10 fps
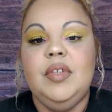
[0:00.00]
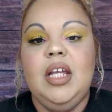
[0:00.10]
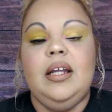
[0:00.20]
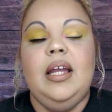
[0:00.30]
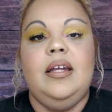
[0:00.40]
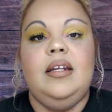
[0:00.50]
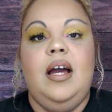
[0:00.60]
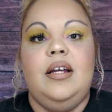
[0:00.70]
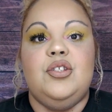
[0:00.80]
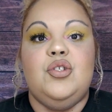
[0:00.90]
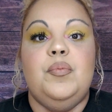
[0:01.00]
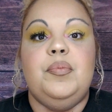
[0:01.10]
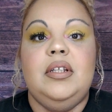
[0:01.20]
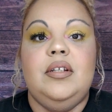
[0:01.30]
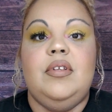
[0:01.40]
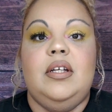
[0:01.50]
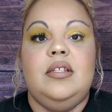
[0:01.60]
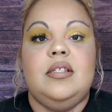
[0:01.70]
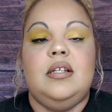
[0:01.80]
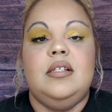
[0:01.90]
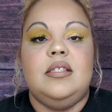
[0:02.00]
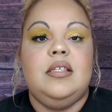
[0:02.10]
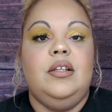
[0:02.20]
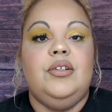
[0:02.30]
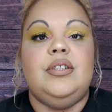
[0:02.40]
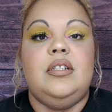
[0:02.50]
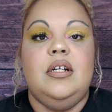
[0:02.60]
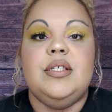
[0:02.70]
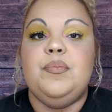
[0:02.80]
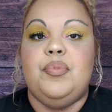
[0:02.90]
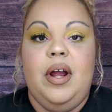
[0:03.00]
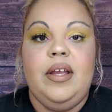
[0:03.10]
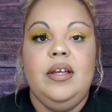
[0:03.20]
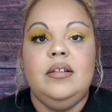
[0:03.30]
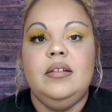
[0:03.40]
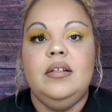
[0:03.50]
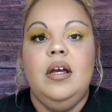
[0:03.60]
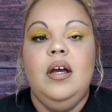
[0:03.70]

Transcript: Again, I do believe that this concealer does brighten,